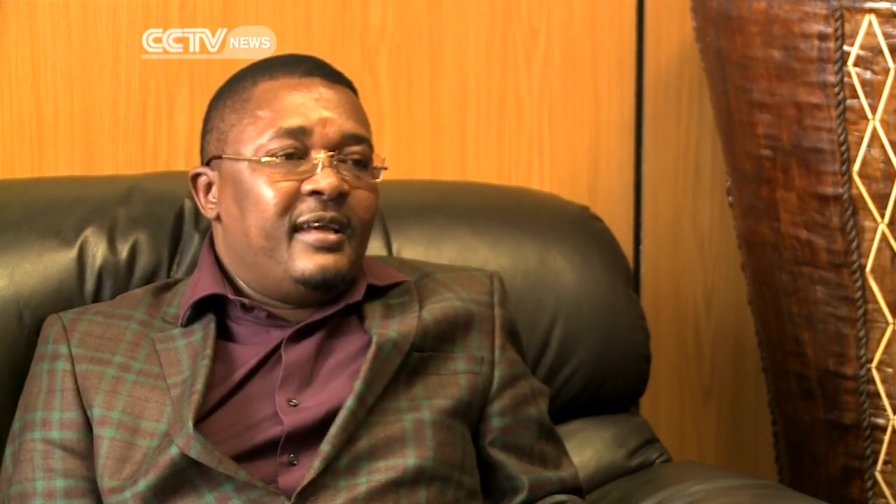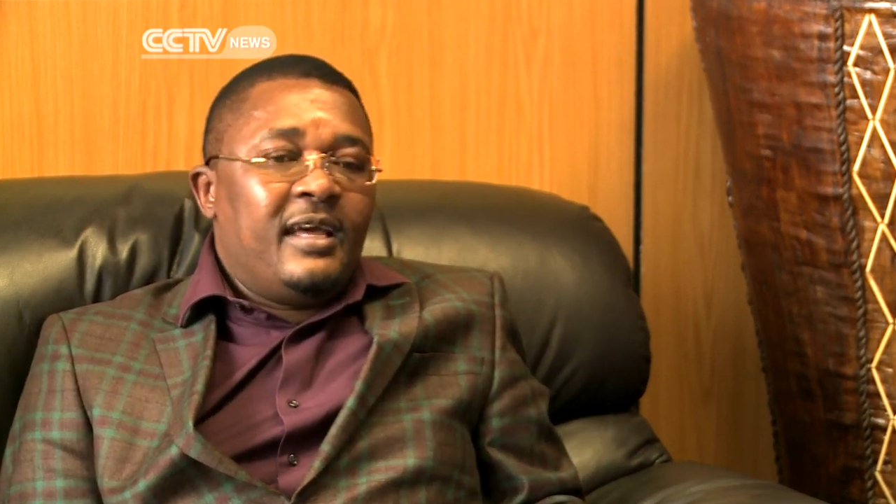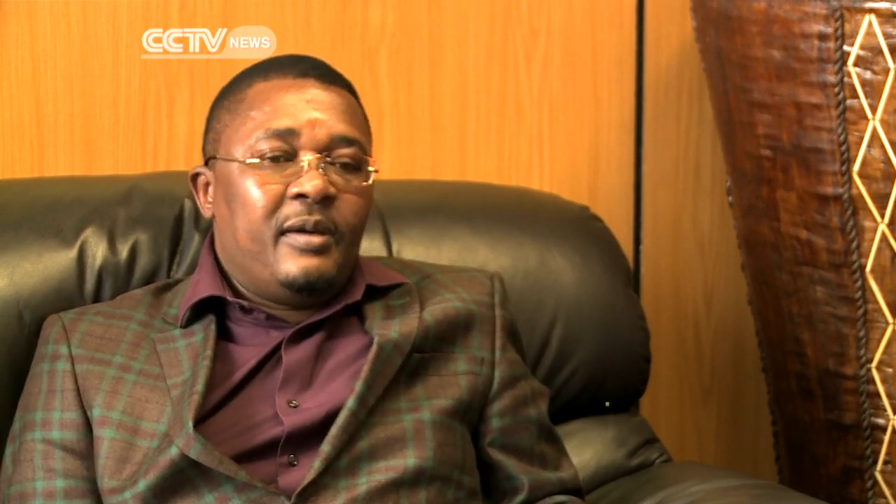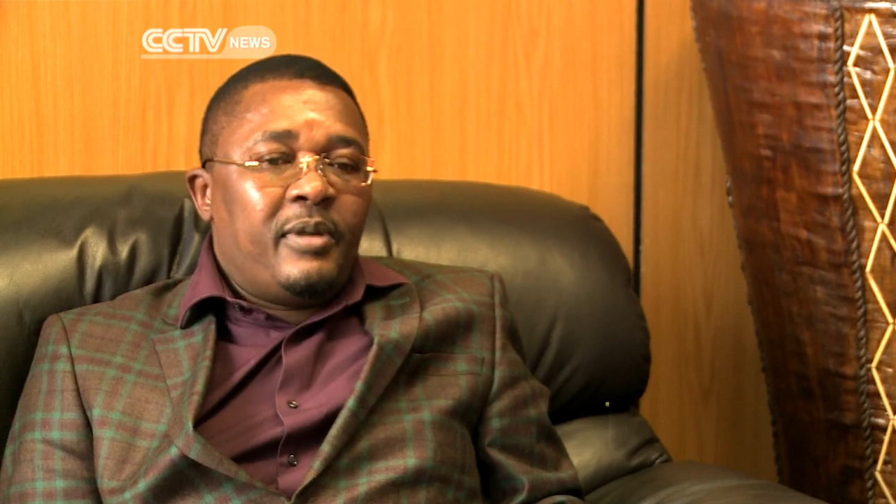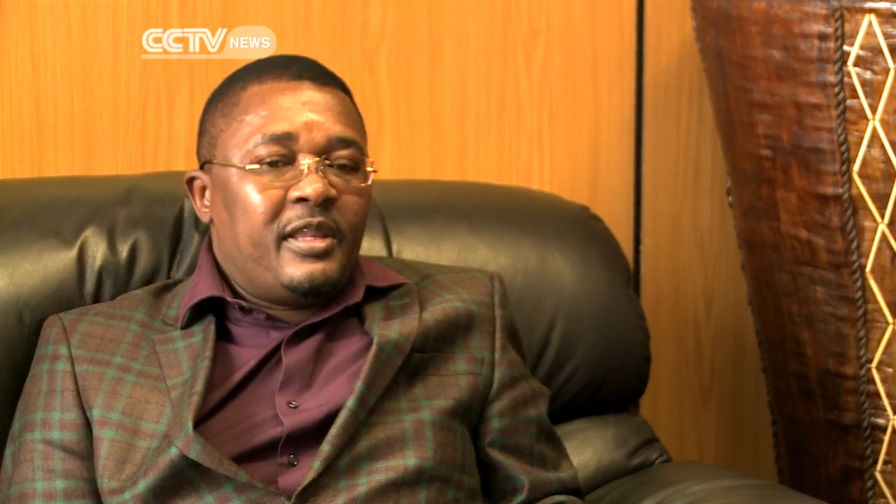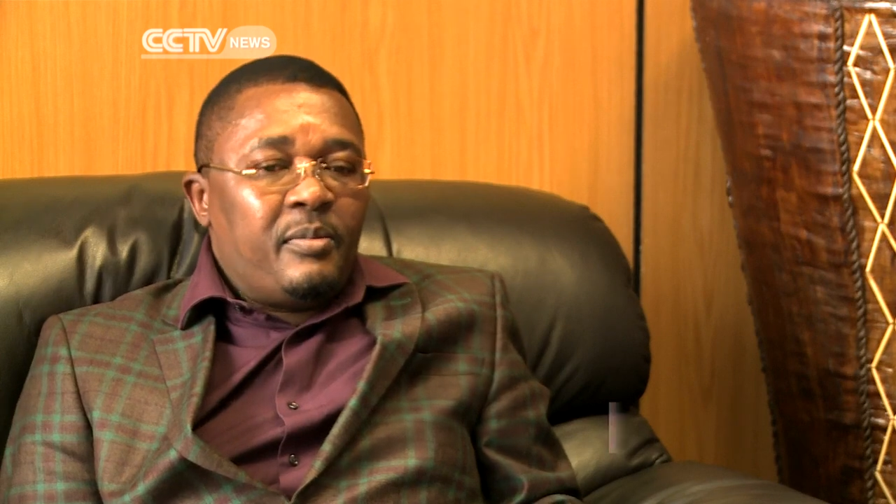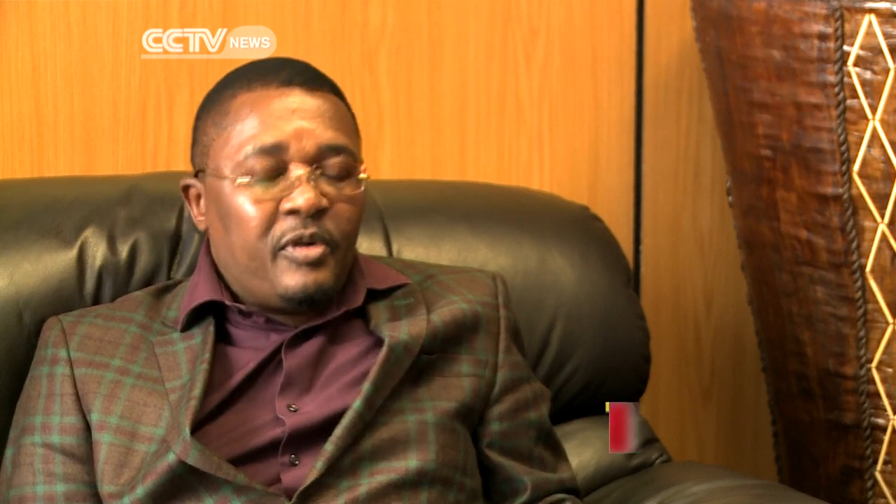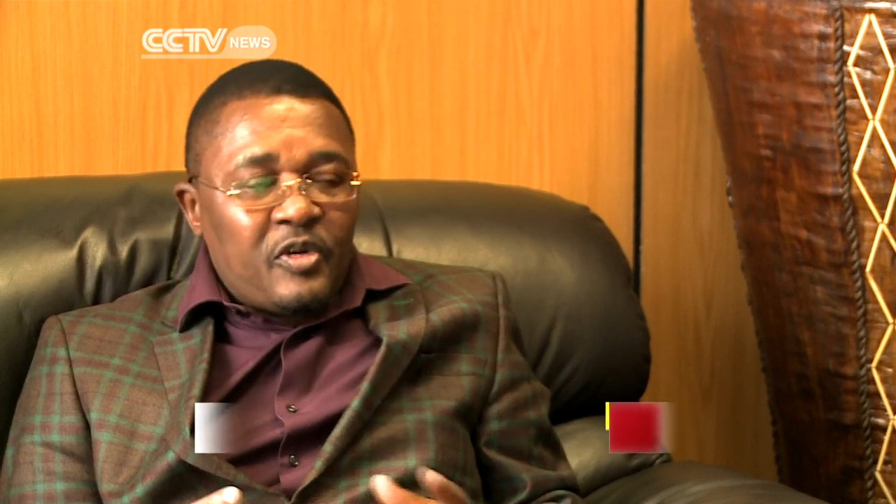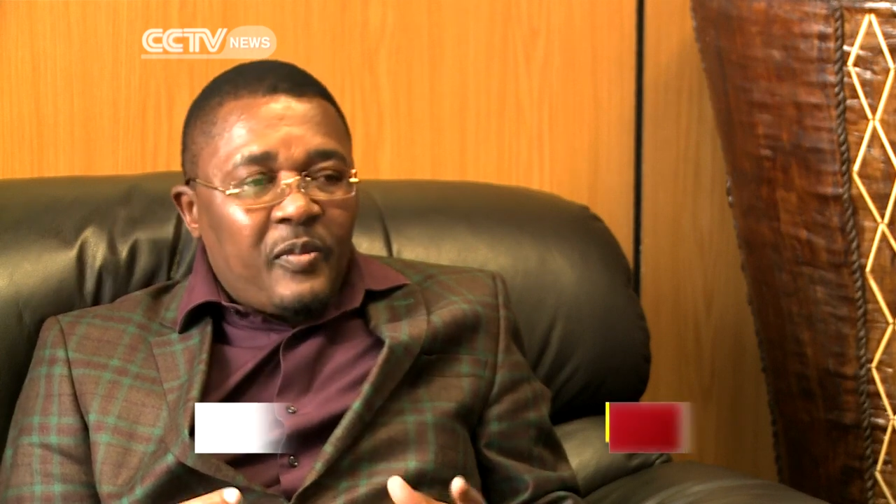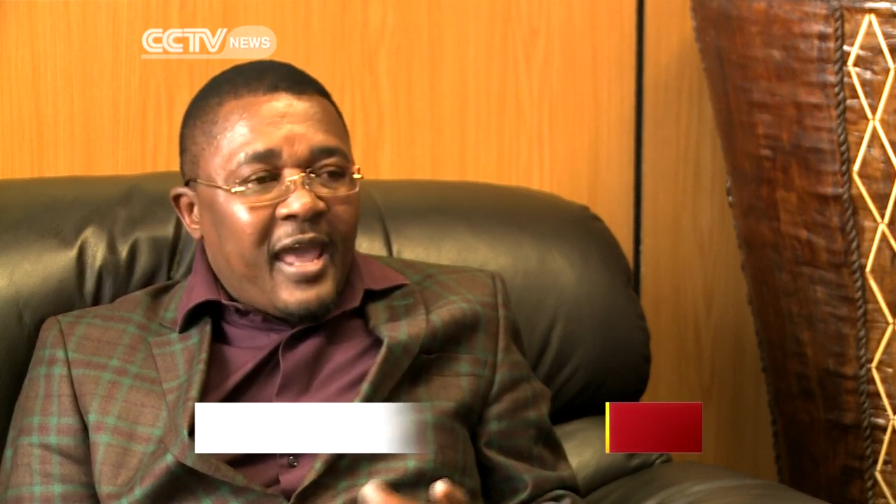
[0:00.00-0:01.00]
Uh, but the
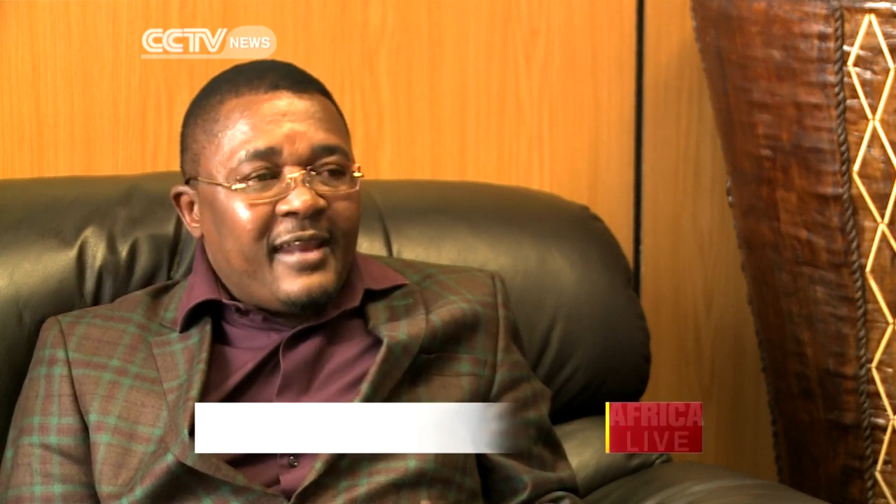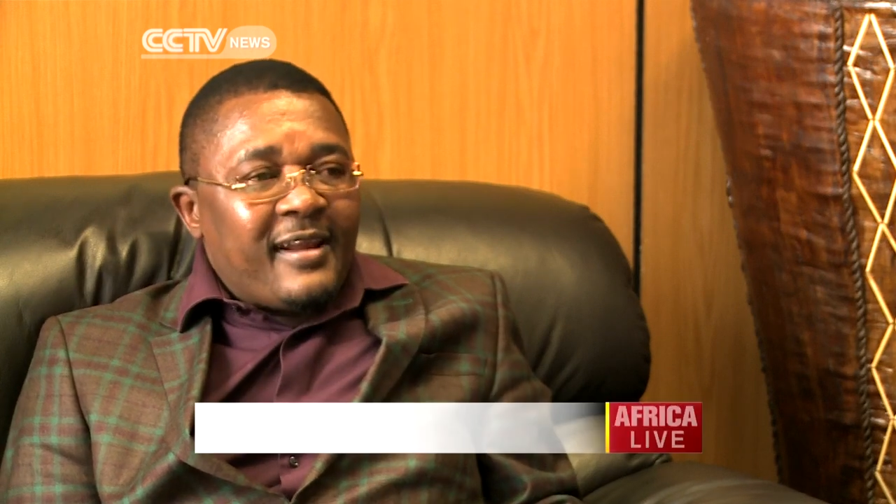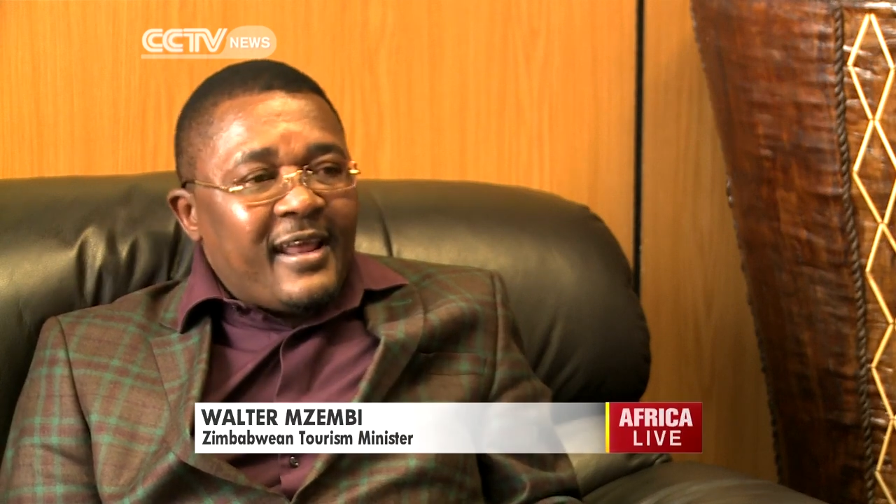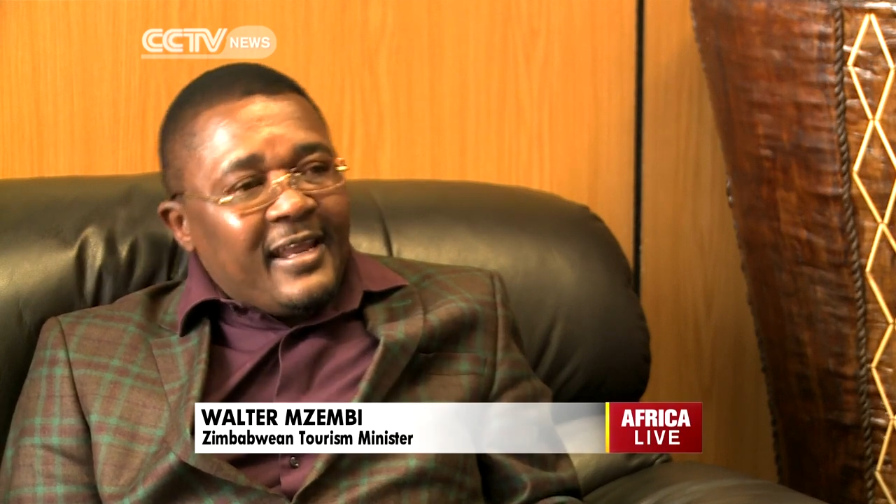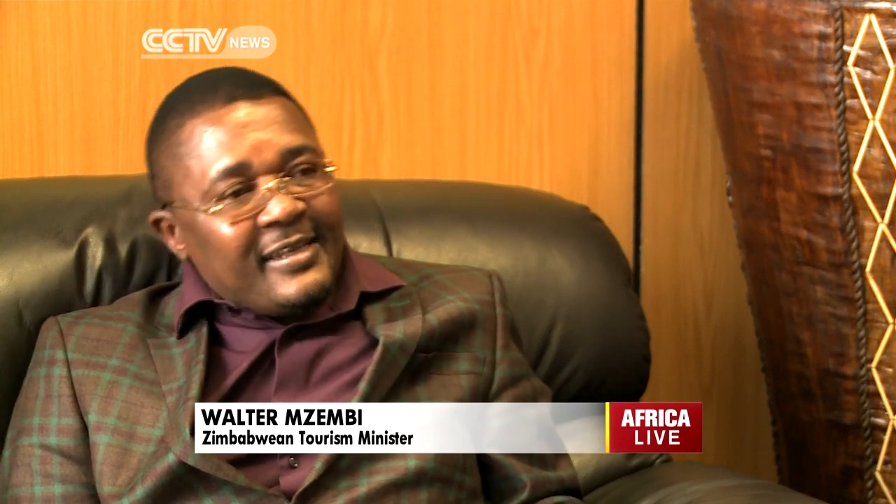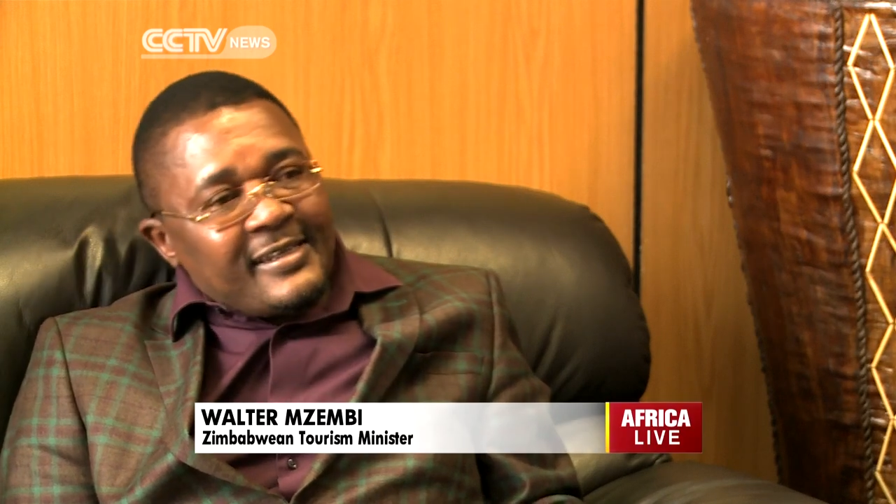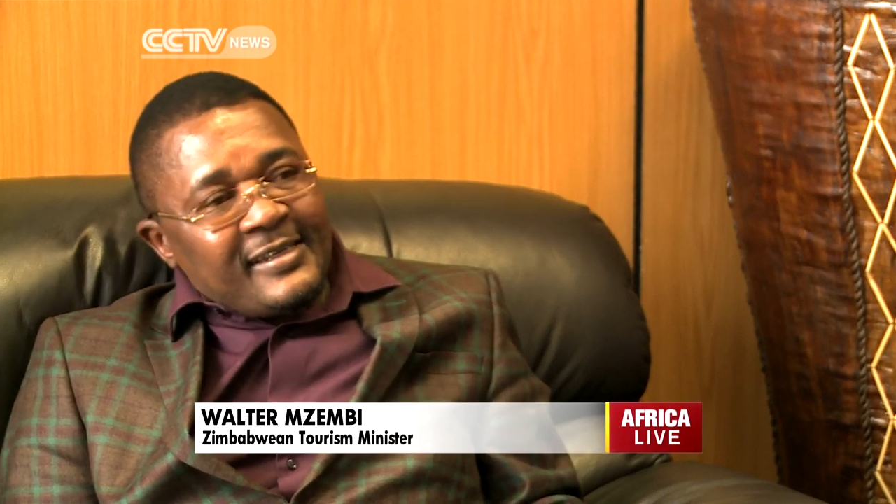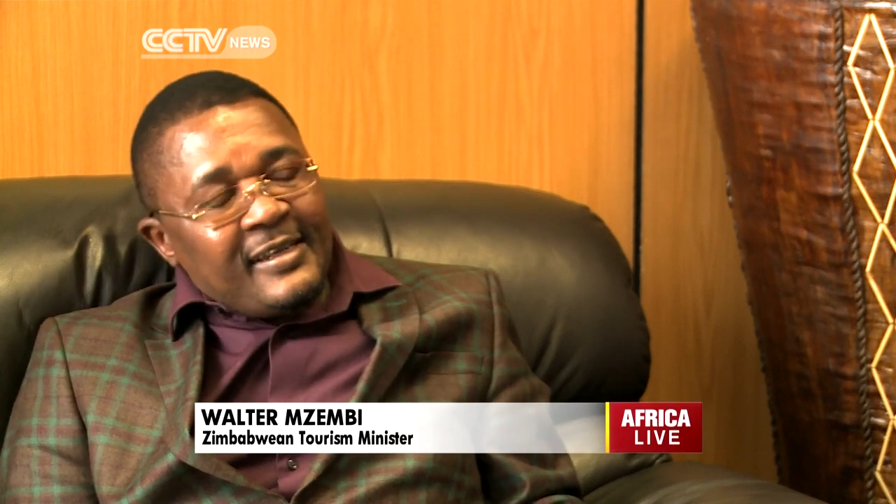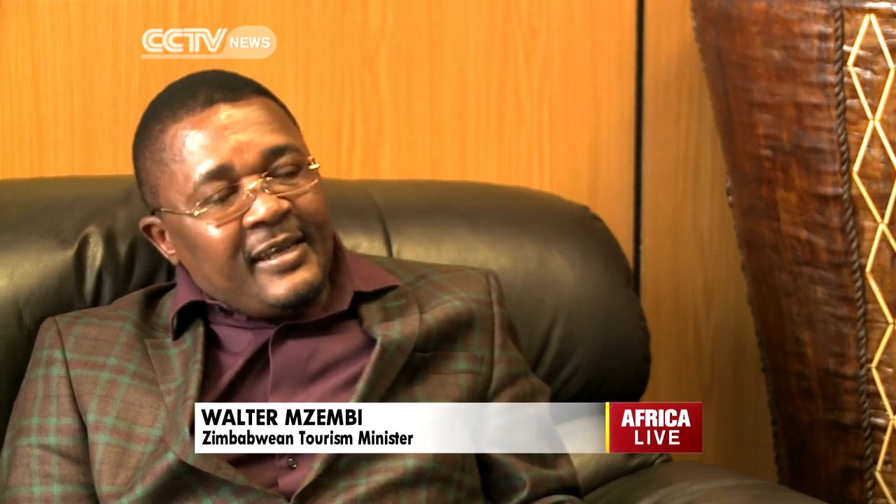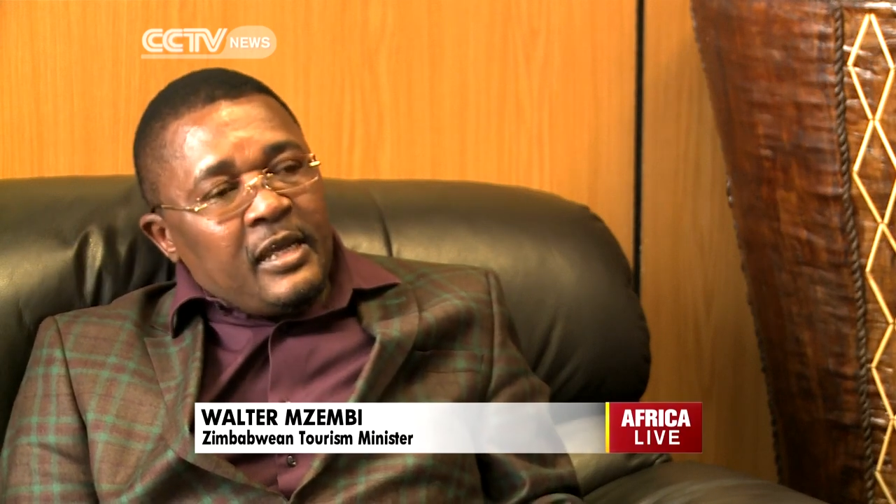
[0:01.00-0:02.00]
bottom line really is